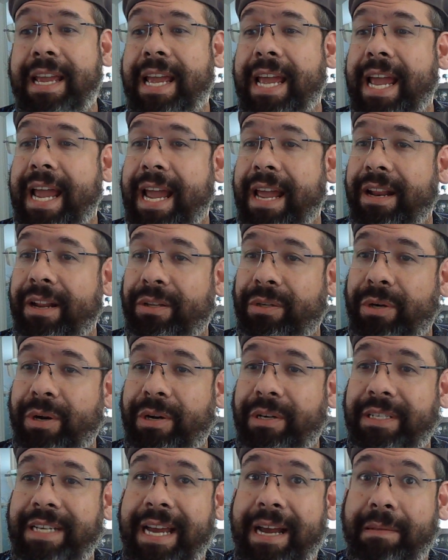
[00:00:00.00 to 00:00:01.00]
And it
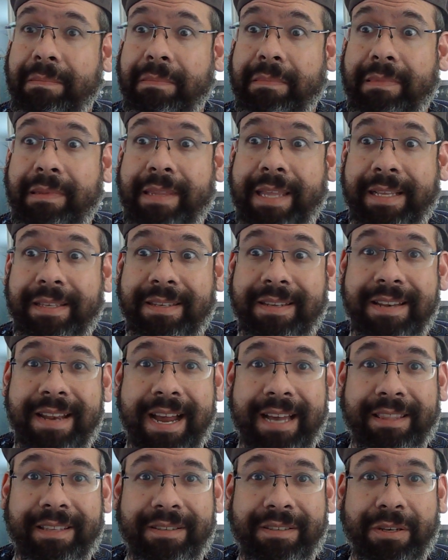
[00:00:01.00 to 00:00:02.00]
turns out that's not
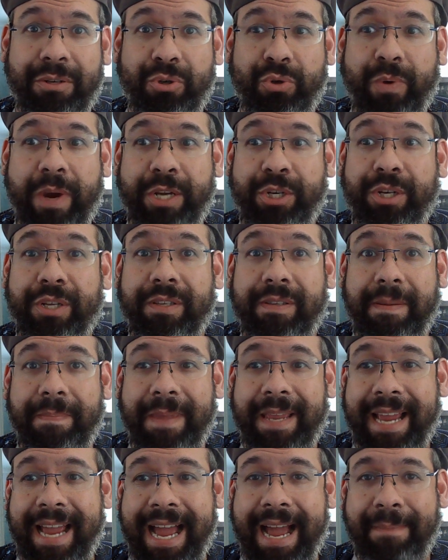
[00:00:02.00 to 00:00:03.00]
the situation. Something
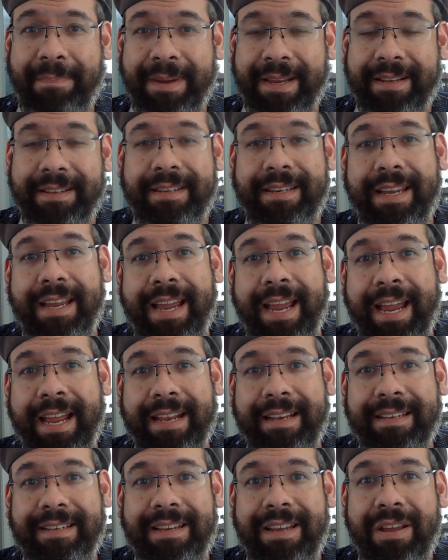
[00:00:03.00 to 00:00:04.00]
happened,
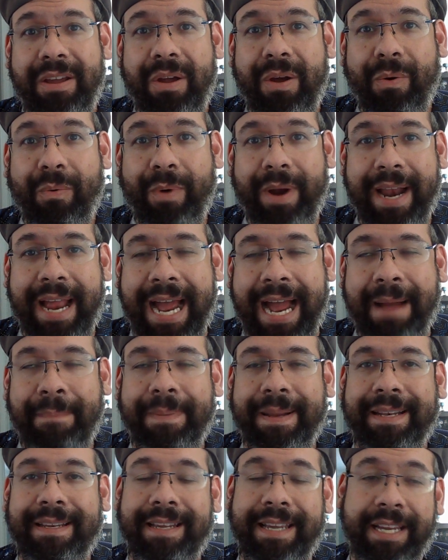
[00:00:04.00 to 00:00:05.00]
and what
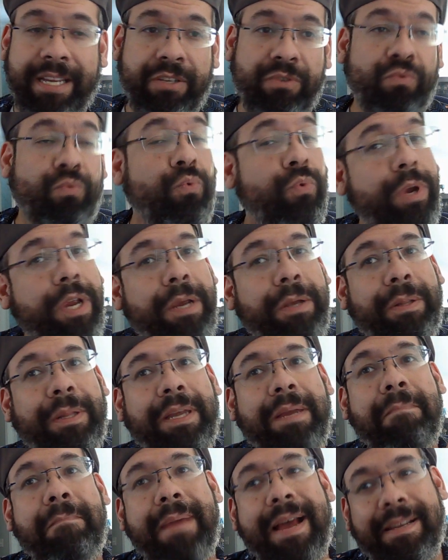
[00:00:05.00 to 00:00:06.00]
happened is really
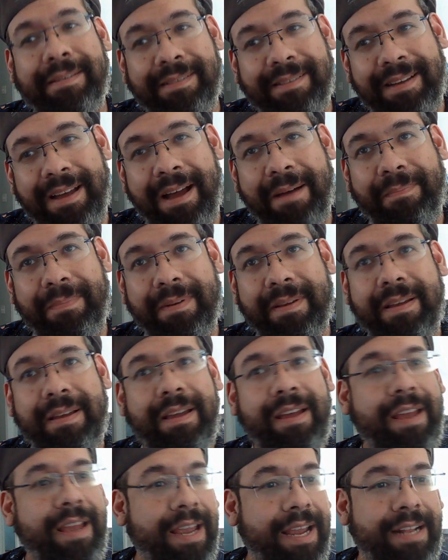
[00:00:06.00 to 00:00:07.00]
messed up.
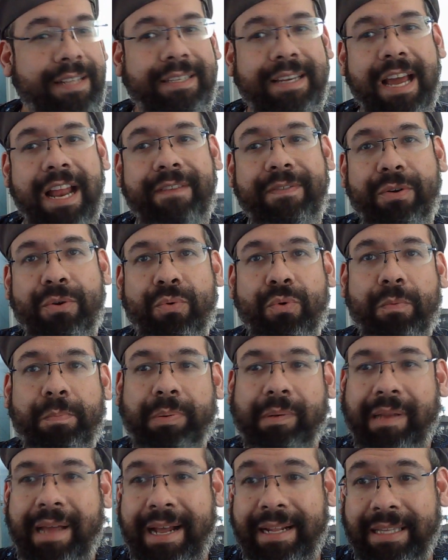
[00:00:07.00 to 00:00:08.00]
It's kind of a cool
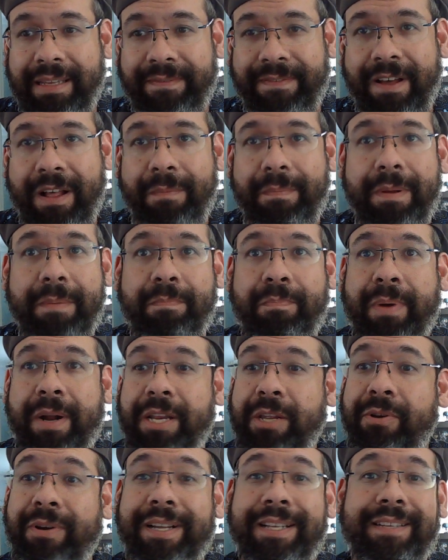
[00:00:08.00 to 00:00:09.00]
plot development, but you
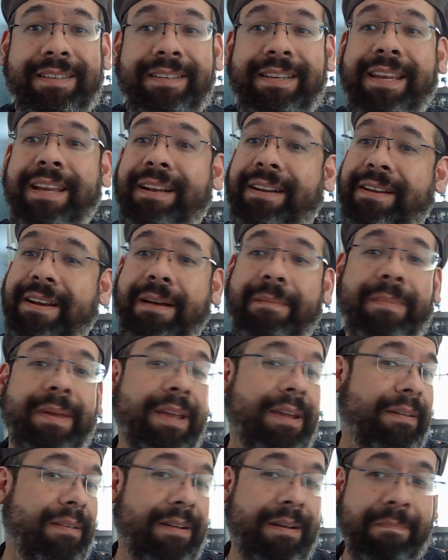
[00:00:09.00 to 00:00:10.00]
could see it
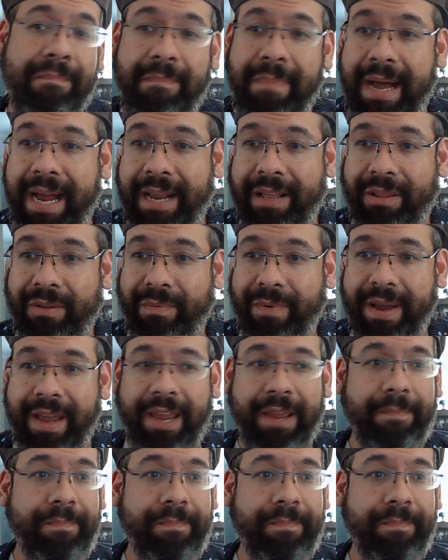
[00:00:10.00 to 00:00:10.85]
coming a mile away.